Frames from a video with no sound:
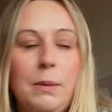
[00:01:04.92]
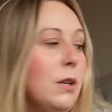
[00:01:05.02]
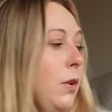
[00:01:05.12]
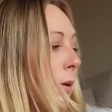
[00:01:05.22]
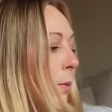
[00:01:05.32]
to be
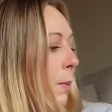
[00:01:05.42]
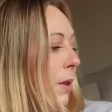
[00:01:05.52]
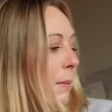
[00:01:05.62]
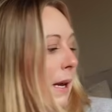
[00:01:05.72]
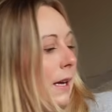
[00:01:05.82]
nice. We'll put
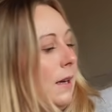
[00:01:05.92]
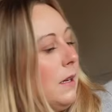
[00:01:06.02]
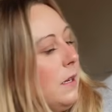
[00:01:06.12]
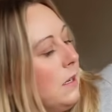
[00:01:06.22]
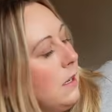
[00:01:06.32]
them here.
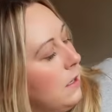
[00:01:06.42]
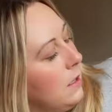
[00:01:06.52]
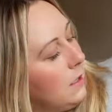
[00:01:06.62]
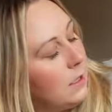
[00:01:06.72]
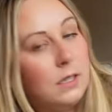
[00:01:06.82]

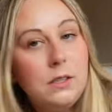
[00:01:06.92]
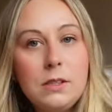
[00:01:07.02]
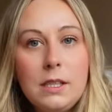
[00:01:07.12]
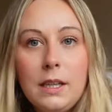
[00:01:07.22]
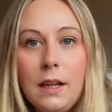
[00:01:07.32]
Can you
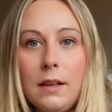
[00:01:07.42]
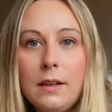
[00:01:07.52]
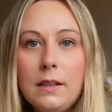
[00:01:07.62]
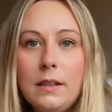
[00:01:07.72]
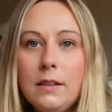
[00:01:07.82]
see that?
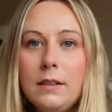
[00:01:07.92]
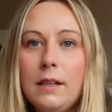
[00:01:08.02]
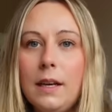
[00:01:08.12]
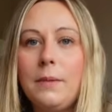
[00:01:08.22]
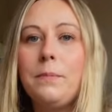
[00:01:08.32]

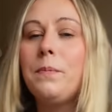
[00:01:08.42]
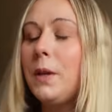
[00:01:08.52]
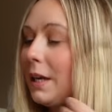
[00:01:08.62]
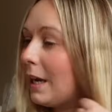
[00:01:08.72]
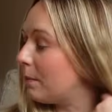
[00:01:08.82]
Yeah,
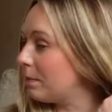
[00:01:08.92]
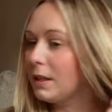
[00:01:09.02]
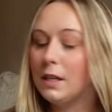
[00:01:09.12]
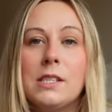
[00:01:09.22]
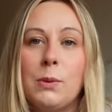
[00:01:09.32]
okay.
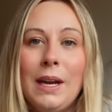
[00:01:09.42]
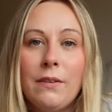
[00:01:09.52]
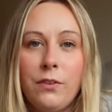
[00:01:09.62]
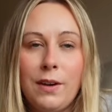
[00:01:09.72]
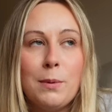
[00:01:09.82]
So we
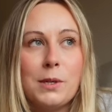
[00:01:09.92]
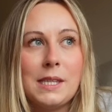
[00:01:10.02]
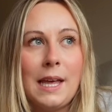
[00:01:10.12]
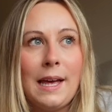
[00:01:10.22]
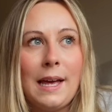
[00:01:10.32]
have 3 books
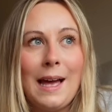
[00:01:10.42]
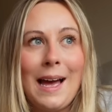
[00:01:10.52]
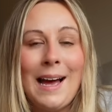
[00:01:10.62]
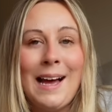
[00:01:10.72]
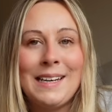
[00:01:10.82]
there,
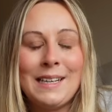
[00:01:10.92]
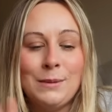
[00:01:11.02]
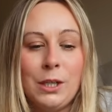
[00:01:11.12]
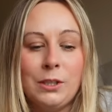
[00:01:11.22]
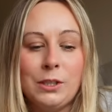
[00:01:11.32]
and I'm
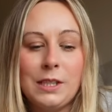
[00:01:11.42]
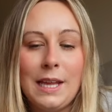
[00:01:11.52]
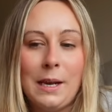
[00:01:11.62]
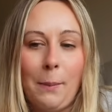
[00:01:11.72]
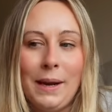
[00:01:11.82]
going to
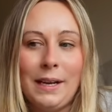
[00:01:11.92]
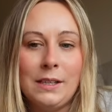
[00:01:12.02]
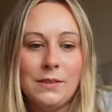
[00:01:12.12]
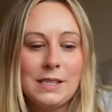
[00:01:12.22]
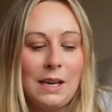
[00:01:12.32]
then pick
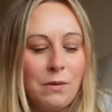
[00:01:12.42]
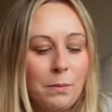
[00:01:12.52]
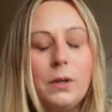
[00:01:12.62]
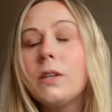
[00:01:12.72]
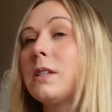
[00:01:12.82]
another 7
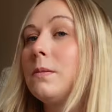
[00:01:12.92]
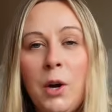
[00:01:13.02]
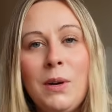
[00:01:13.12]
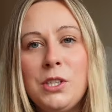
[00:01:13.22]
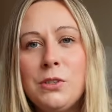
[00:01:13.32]
books. I
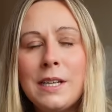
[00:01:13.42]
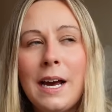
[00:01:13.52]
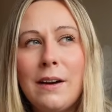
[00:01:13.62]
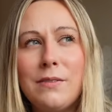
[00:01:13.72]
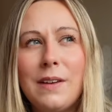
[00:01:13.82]
always used to
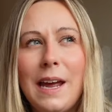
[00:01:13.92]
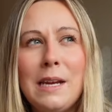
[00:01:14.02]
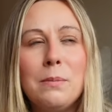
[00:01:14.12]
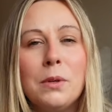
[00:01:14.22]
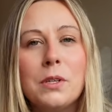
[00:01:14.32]
have
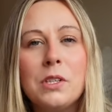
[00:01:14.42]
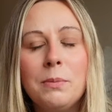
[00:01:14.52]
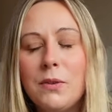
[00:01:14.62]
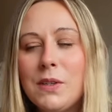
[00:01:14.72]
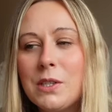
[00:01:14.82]
8 books on
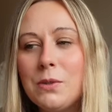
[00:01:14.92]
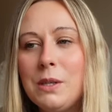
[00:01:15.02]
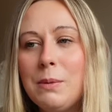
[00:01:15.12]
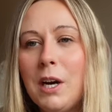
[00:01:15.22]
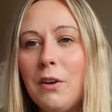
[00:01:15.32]
my physical
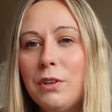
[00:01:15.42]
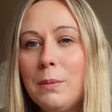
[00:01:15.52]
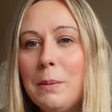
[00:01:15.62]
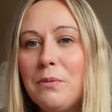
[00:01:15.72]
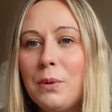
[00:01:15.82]
TBR for a
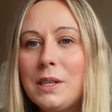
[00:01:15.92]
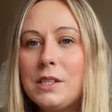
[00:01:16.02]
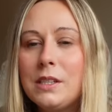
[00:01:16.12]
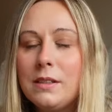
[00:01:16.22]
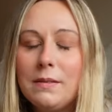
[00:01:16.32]
month,
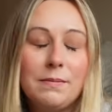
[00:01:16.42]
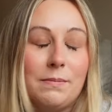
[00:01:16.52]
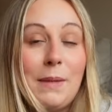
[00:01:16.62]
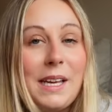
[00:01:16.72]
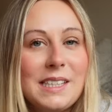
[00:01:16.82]
which
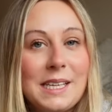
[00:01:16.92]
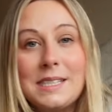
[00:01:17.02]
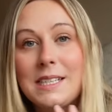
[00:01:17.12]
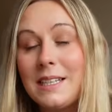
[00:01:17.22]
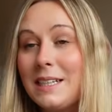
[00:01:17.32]
makes sense
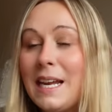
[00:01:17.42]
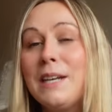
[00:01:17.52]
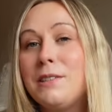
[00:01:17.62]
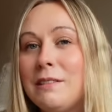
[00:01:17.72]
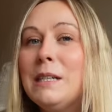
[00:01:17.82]
because I
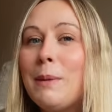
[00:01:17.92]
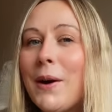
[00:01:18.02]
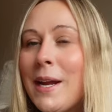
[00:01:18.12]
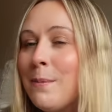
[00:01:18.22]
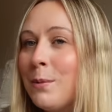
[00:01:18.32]
tend to read
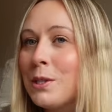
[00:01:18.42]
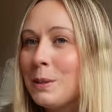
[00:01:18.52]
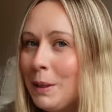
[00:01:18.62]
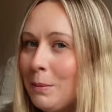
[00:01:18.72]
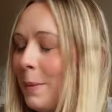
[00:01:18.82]
about 8 books a
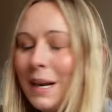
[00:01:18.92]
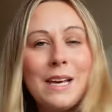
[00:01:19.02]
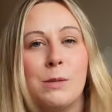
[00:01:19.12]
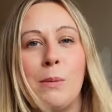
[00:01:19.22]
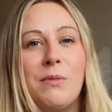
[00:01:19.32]
month. But
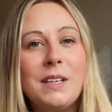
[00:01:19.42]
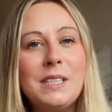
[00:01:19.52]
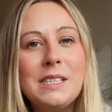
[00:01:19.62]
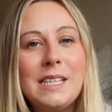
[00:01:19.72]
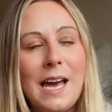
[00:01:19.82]
last month I
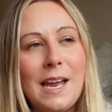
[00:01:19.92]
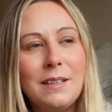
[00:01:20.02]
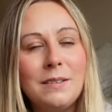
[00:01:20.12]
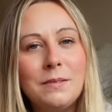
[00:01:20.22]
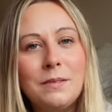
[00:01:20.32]
did
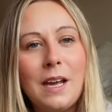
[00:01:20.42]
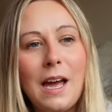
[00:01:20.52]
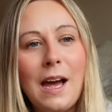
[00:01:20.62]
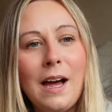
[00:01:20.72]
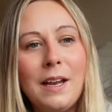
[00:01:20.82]
10.
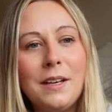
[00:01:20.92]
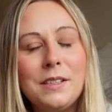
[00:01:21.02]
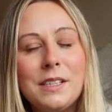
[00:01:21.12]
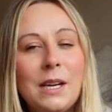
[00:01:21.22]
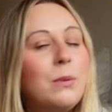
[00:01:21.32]

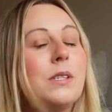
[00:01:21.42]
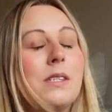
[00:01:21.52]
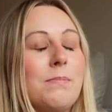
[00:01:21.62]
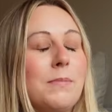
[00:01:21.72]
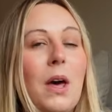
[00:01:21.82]
And it
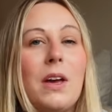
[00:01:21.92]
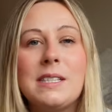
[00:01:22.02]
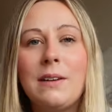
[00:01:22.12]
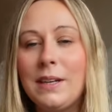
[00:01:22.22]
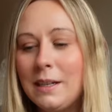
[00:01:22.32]
was nice
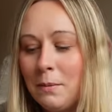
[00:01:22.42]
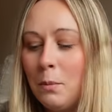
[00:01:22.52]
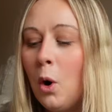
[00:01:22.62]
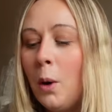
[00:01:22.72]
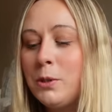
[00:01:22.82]
having
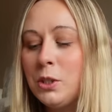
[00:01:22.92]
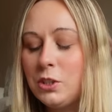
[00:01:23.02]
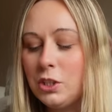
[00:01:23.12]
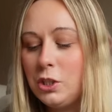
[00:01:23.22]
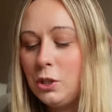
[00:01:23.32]
more
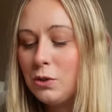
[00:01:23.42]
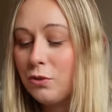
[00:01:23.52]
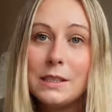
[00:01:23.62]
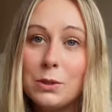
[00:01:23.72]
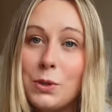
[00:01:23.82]
options to choose
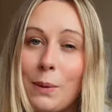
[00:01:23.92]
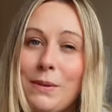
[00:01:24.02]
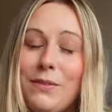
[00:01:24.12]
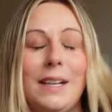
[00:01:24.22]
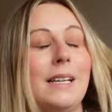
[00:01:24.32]
from. Because also I've
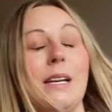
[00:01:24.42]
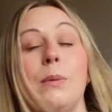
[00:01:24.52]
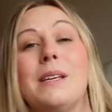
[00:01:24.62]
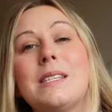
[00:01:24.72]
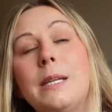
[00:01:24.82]
been feeling a little
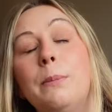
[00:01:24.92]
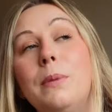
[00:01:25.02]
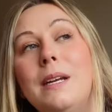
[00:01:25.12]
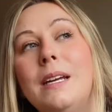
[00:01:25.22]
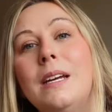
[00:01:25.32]
bit
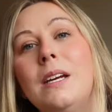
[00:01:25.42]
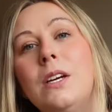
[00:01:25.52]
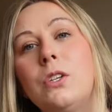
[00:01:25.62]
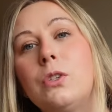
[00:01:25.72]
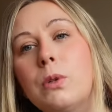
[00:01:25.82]
slumpy
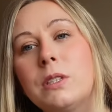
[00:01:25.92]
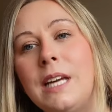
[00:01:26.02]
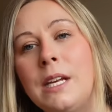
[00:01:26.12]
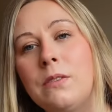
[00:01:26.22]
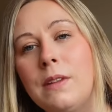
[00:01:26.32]
towards the
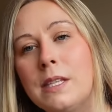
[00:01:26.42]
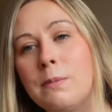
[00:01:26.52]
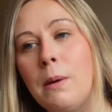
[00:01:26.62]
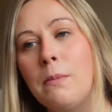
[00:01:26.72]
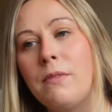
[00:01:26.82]
end of this
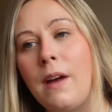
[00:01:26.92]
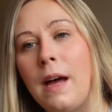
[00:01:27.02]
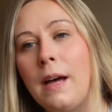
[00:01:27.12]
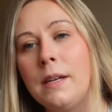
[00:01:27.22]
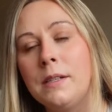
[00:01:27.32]
month
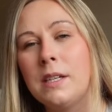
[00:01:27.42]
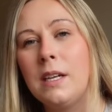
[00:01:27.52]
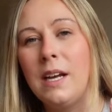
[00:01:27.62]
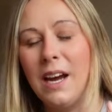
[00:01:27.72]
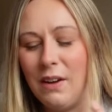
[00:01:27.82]
and
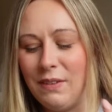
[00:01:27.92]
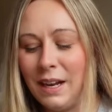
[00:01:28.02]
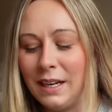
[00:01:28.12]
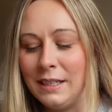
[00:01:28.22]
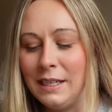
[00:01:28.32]
I feel
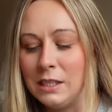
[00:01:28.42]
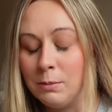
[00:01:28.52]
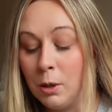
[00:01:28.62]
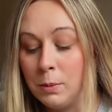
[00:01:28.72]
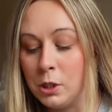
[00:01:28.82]
like I need
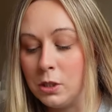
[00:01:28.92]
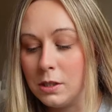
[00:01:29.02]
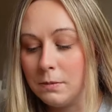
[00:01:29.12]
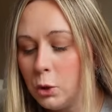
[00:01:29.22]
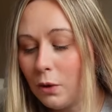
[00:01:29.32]
some
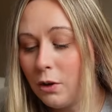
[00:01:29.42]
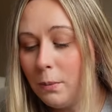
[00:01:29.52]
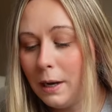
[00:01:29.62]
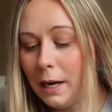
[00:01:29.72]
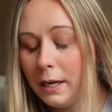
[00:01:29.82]
options. So I've got
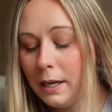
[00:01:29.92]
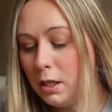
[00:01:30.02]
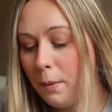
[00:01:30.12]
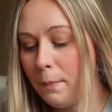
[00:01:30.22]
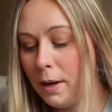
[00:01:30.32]
my
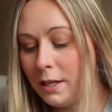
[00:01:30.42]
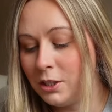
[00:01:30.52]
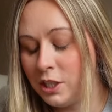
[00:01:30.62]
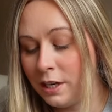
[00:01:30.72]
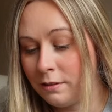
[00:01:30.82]
number
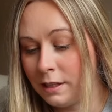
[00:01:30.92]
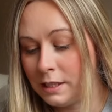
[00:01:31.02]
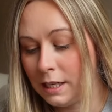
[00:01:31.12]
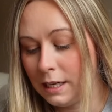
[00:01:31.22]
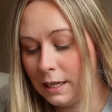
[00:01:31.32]

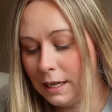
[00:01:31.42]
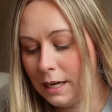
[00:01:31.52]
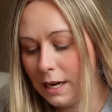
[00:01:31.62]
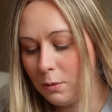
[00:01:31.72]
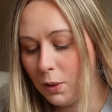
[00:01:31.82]
generator
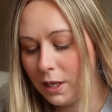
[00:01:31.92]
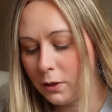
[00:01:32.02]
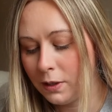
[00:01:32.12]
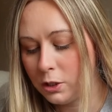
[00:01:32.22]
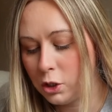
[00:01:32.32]
here and we're
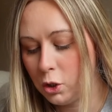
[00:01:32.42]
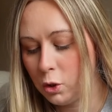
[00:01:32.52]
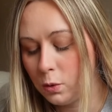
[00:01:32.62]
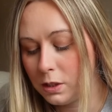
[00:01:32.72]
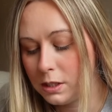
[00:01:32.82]
going
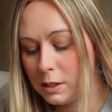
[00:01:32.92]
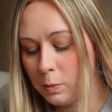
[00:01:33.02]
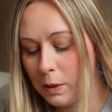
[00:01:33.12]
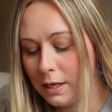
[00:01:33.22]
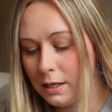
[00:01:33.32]
to
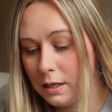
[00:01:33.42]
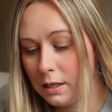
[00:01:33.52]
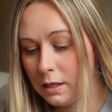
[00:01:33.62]
spin